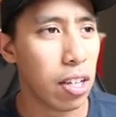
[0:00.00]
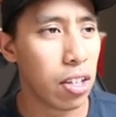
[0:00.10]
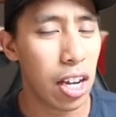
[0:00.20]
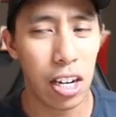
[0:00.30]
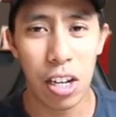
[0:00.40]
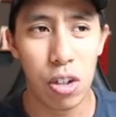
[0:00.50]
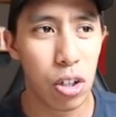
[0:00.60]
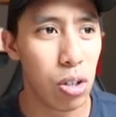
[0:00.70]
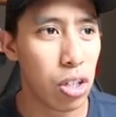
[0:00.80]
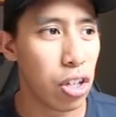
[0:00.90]
kind of
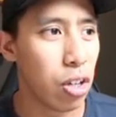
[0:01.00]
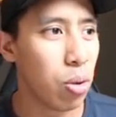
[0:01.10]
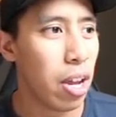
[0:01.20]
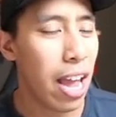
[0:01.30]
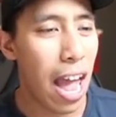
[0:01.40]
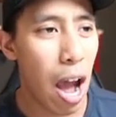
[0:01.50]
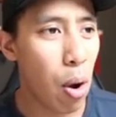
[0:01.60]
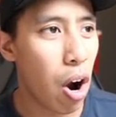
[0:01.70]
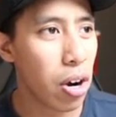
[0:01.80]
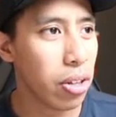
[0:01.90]
introduce to you how
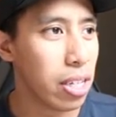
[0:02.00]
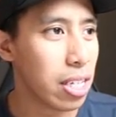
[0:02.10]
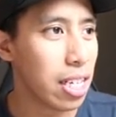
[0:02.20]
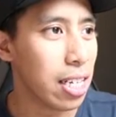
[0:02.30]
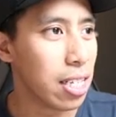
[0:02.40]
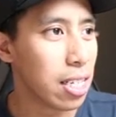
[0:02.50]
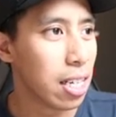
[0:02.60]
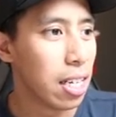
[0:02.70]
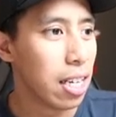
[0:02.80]
hard this is.